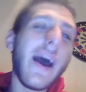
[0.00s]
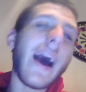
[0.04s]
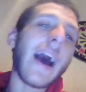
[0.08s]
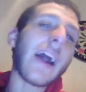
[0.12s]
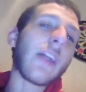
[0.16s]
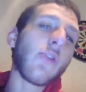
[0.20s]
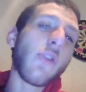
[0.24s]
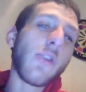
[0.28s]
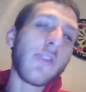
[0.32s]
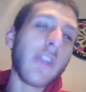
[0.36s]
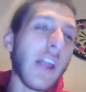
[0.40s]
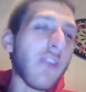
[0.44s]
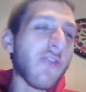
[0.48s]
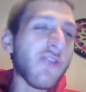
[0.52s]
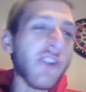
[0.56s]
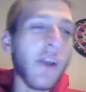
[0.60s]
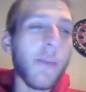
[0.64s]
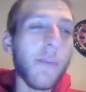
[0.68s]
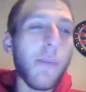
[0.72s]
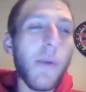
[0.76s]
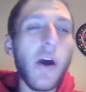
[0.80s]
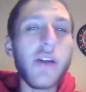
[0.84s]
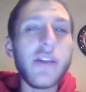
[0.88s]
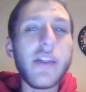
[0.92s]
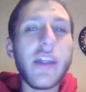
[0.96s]
I thought they should
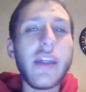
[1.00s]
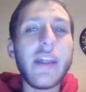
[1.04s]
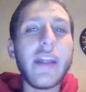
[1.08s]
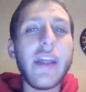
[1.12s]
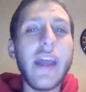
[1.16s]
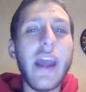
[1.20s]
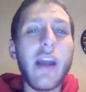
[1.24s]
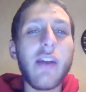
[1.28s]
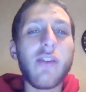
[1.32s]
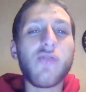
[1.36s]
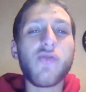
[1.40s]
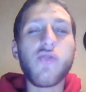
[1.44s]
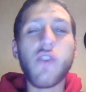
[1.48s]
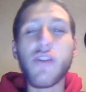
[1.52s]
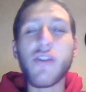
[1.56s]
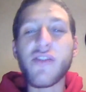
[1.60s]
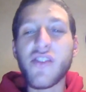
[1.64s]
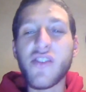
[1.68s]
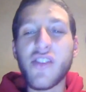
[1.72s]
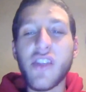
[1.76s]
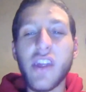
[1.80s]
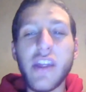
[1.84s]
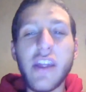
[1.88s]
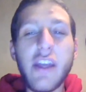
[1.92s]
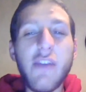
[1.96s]
have punted there,
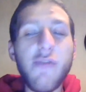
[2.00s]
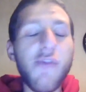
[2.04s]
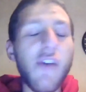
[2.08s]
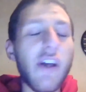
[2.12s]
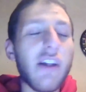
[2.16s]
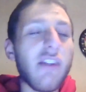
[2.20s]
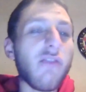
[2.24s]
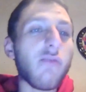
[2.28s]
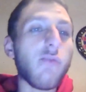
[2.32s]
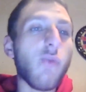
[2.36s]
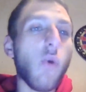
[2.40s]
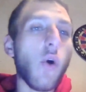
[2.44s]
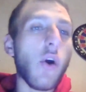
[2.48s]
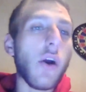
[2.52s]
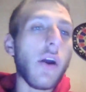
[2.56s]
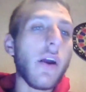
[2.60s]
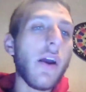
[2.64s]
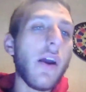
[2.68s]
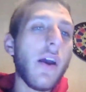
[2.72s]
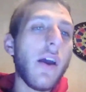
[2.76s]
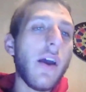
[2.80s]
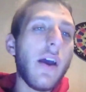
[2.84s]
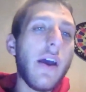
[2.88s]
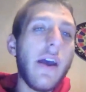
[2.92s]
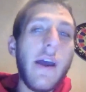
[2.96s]
trusted the defense more.